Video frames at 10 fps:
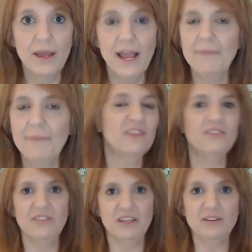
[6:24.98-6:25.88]
And the,
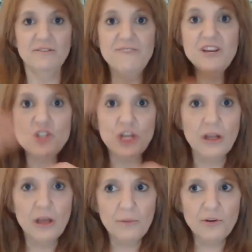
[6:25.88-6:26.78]
the division
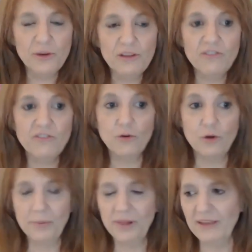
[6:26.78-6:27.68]
between
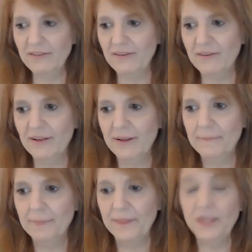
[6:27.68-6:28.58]
certain places
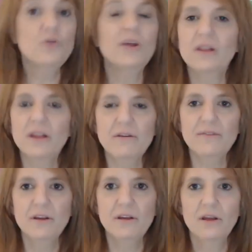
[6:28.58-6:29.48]
that you can live
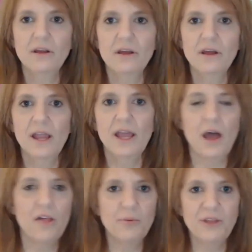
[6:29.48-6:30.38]
and
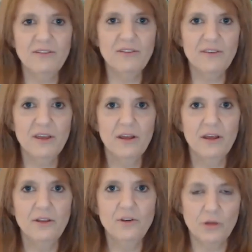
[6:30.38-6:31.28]
other places
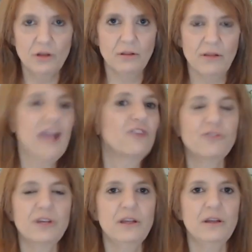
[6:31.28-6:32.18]
you can
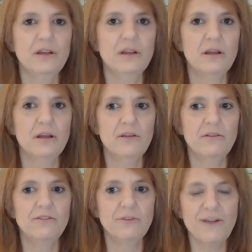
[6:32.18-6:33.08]
actually
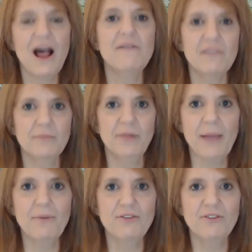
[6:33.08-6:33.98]
survive as a
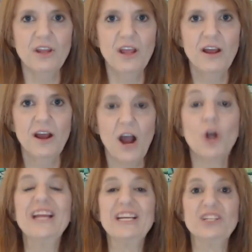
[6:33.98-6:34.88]
Black person
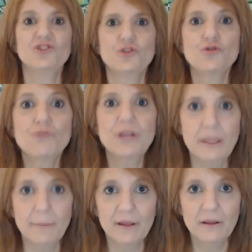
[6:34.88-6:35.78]
are
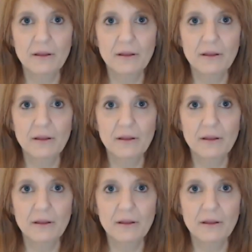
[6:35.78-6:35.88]
extreme.